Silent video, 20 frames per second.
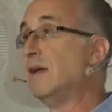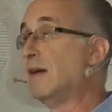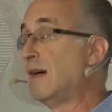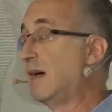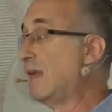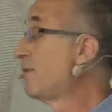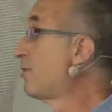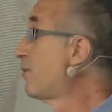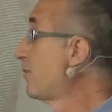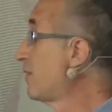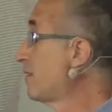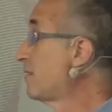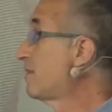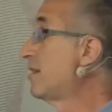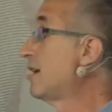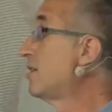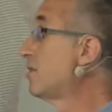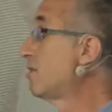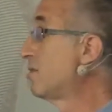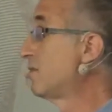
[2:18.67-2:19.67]
And if real
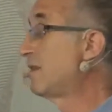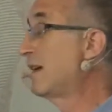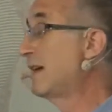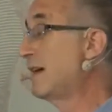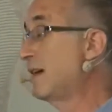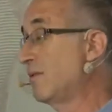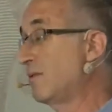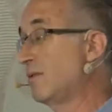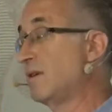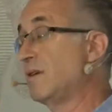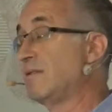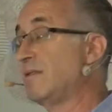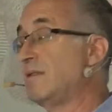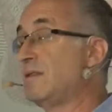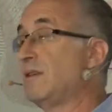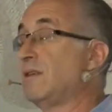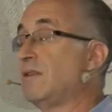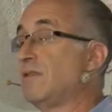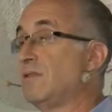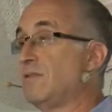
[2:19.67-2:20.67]
estate goes down, as it
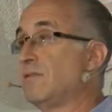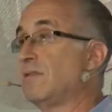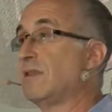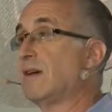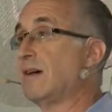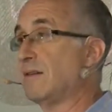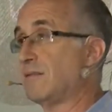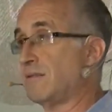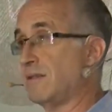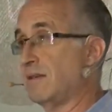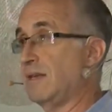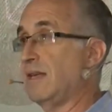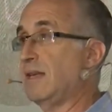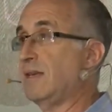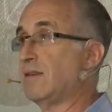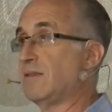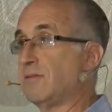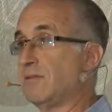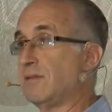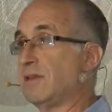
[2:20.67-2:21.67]
did in 2008
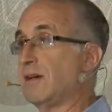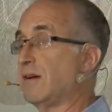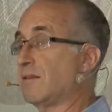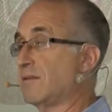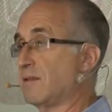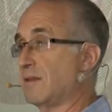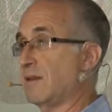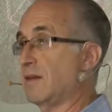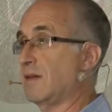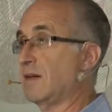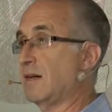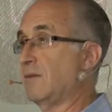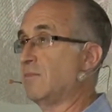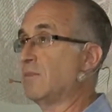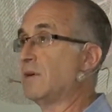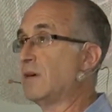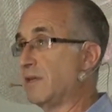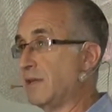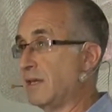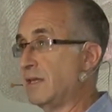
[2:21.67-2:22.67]
and 2009,
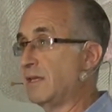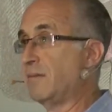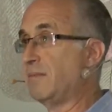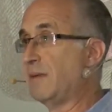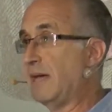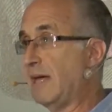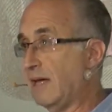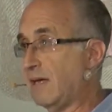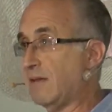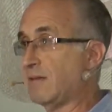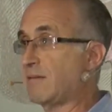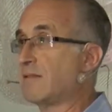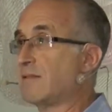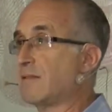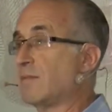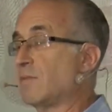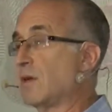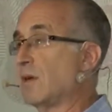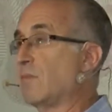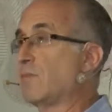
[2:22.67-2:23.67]
well, then the banking
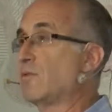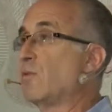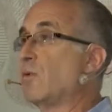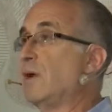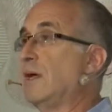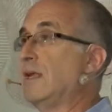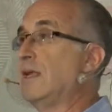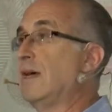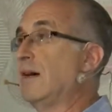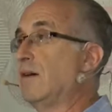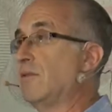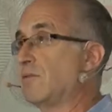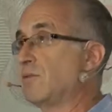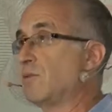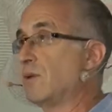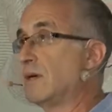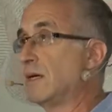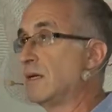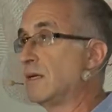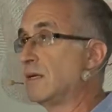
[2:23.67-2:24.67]
system comes way down as
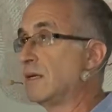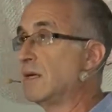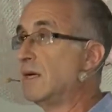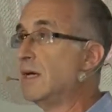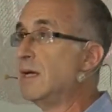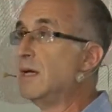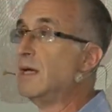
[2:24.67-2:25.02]
well.